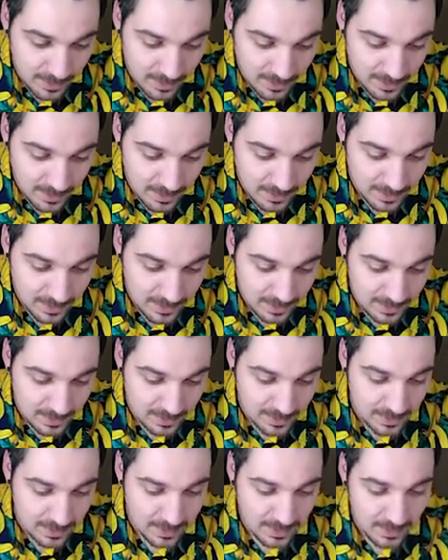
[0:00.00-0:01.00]

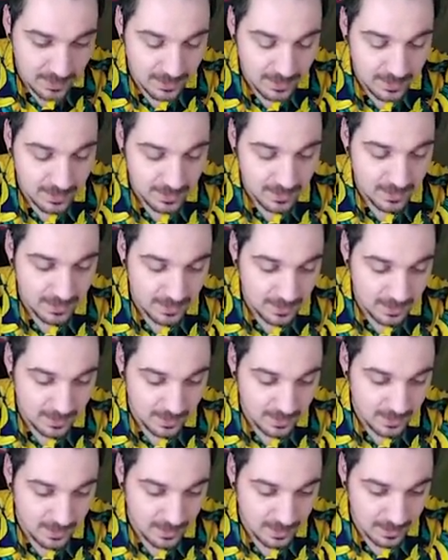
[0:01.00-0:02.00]
No one is speaking in this clip.